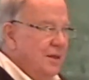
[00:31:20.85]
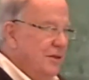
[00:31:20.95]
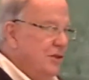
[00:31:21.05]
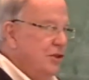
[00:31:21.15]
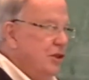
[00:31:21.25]

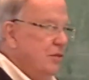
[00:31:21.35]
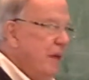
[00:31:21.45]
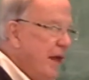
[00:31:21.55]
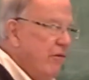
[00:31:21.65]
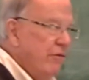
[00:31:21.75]
This is just
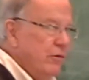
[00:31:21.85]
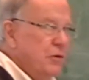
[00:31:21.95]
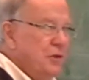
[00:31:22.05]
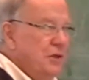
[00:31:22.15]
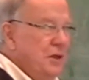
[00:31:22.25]

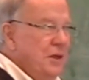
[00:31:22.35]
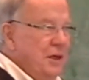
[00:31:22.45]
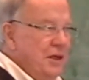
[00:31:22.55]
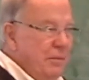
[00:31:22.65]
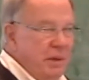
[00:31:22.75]
manifolds
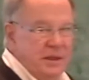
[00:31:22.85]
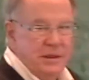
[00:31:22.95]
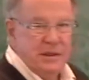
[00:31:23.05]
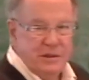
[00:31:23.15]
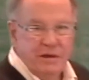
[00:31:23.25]
and the
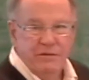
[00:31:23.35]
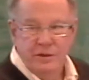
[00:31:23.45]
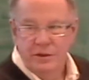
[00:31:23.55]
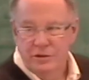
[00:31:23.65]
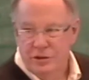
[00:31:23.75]
basic stuff
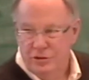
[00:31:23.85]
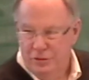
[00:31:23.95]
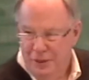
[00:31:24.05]
that exists on